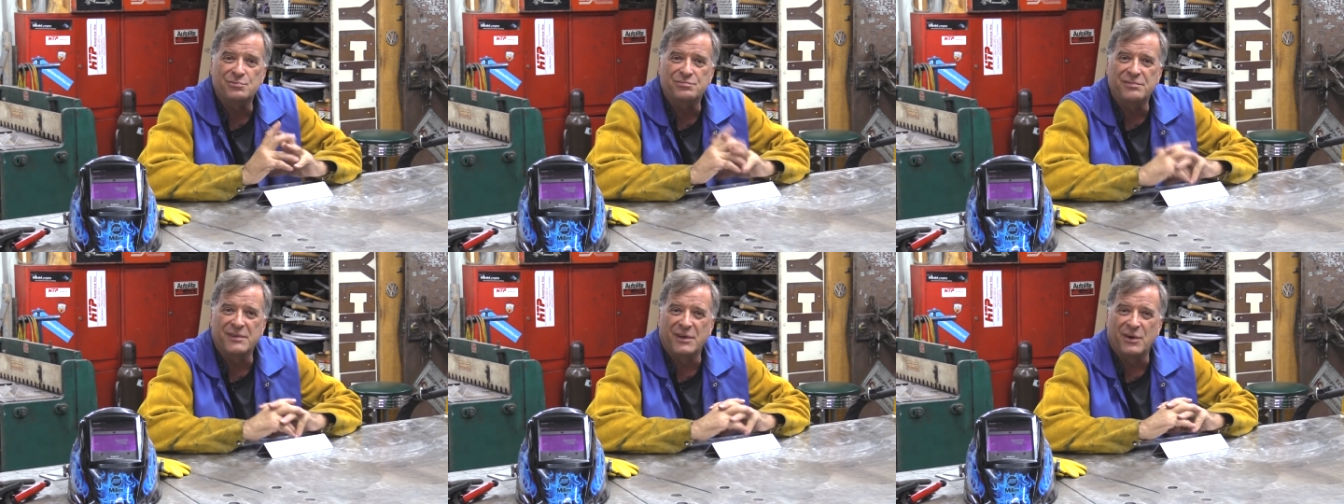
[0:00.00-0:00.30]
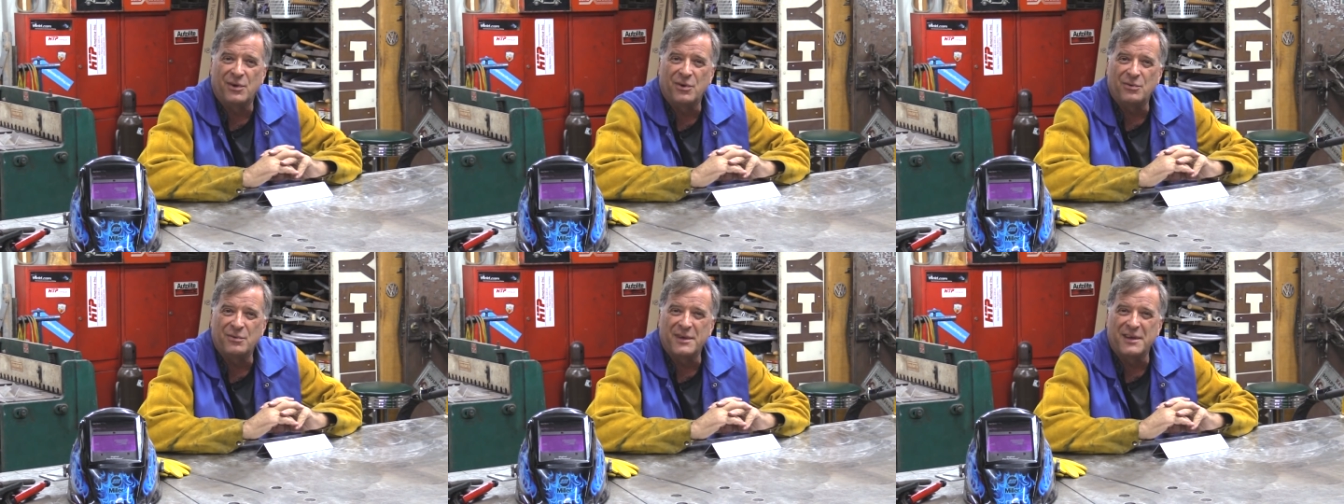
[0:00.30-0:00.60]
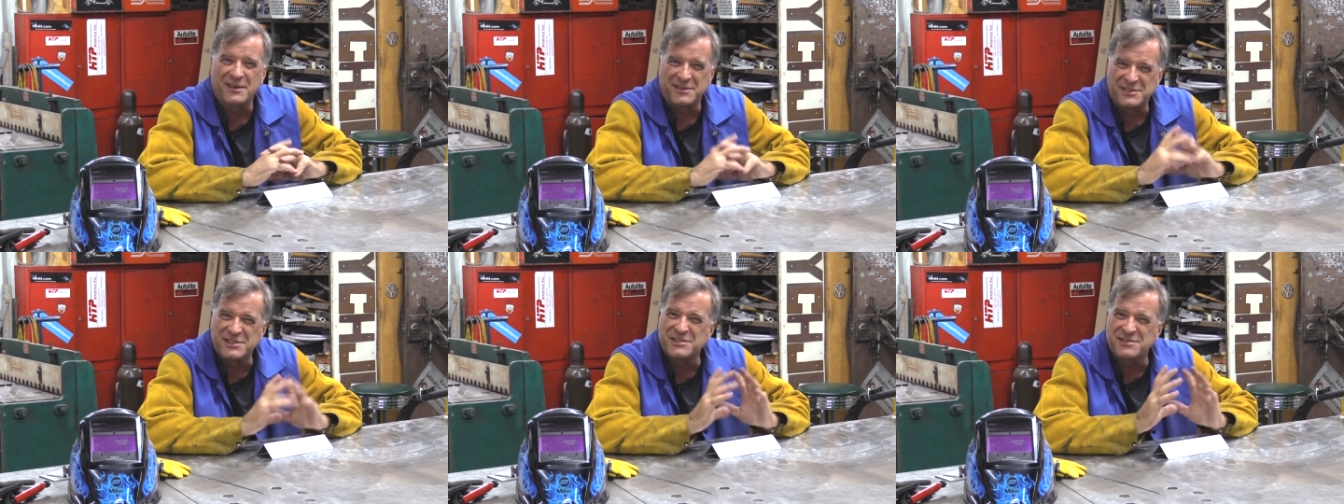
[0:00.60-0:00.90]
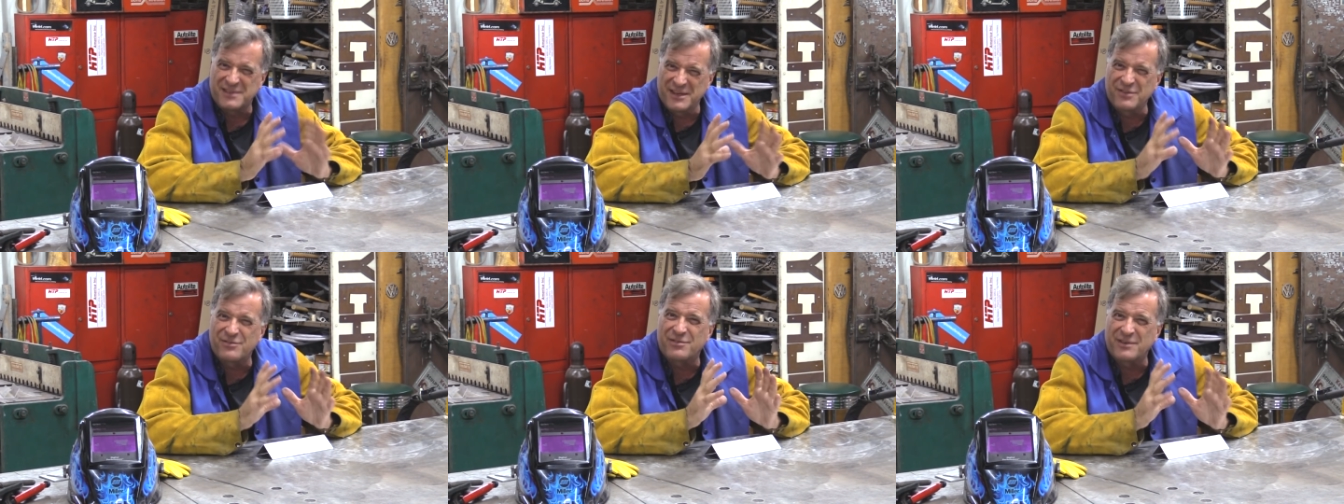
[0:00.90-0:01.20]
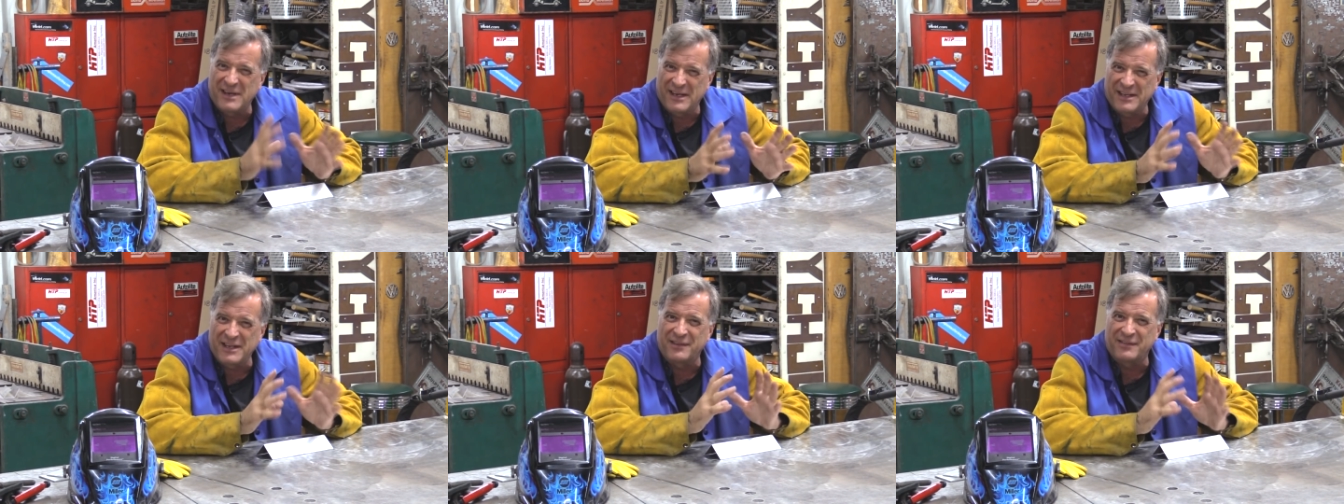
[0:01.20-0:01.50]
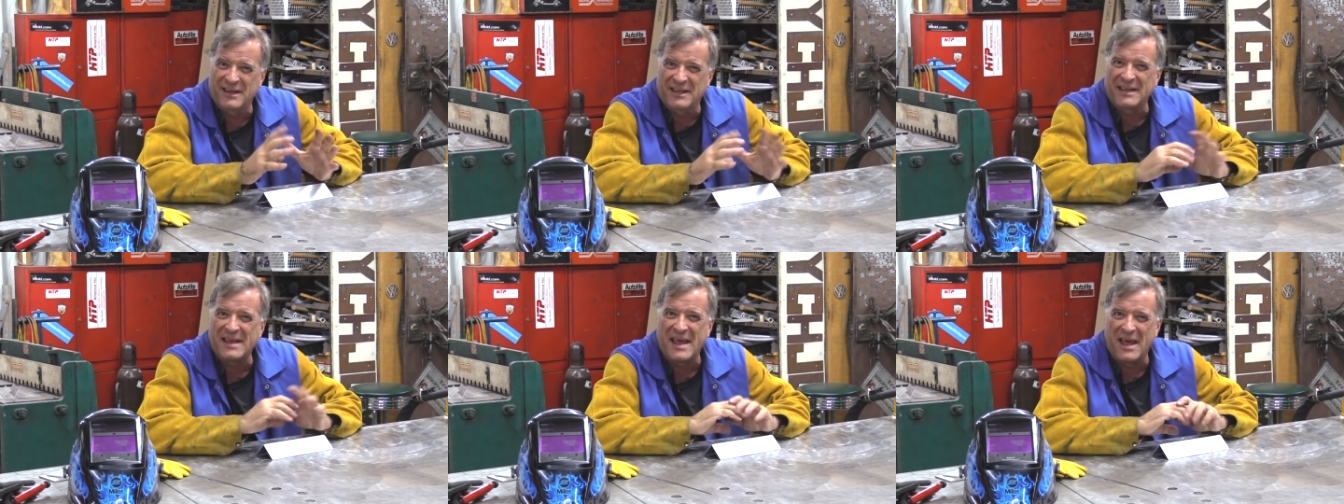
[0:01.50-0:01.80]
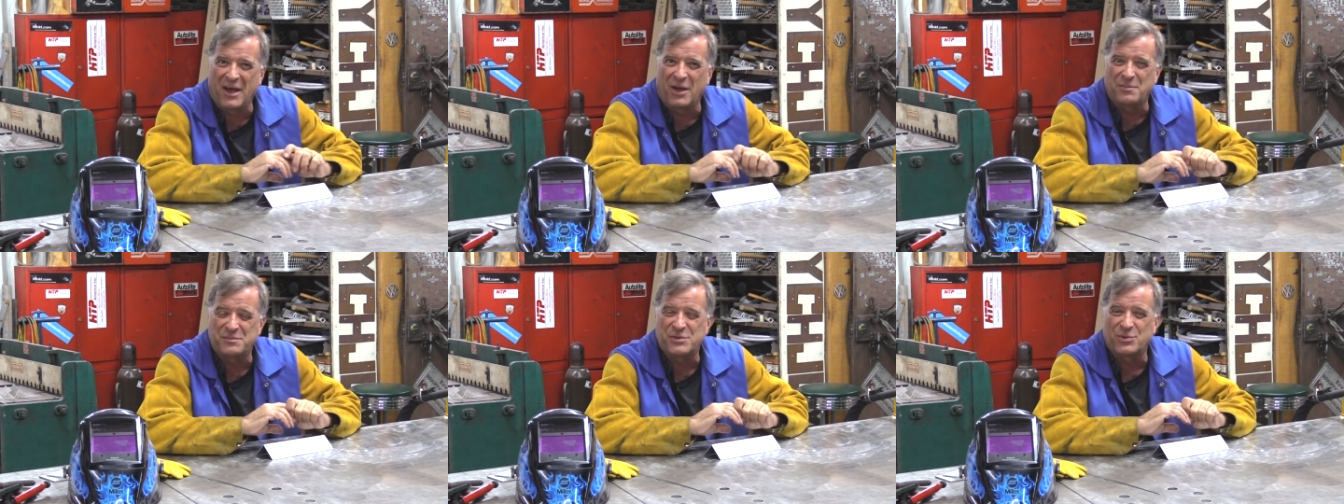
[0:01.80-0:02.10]
you know, and it just it really, really
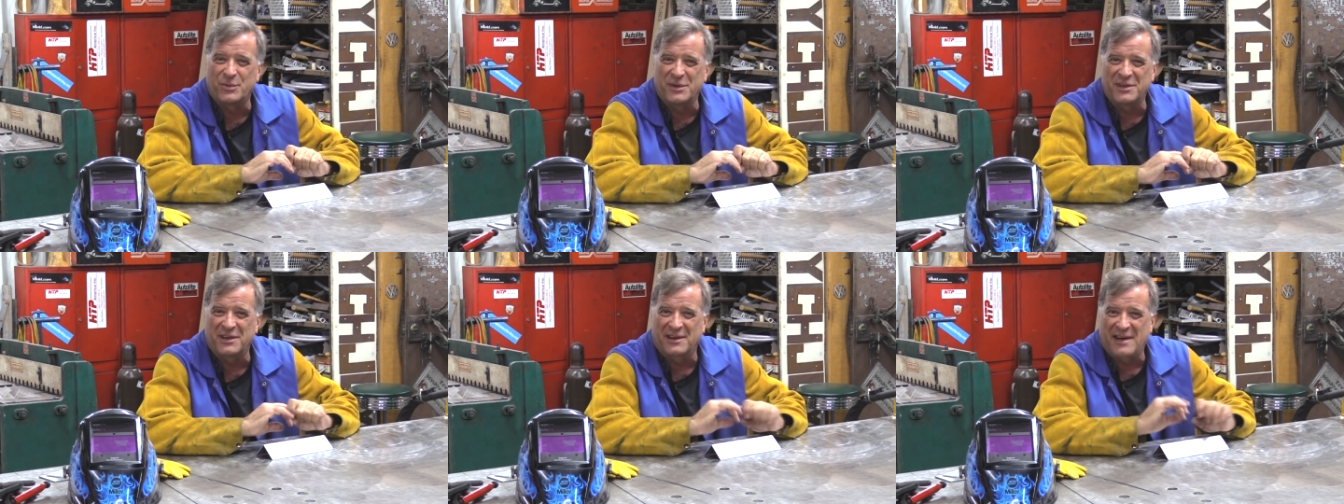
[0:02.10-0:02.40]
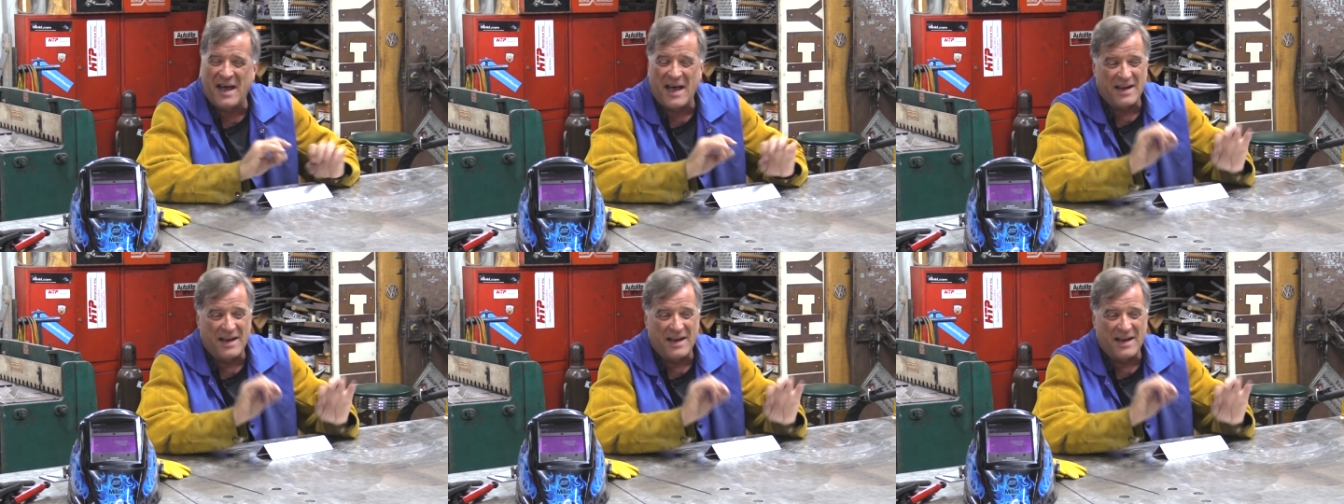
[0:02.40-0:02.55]
helps when you're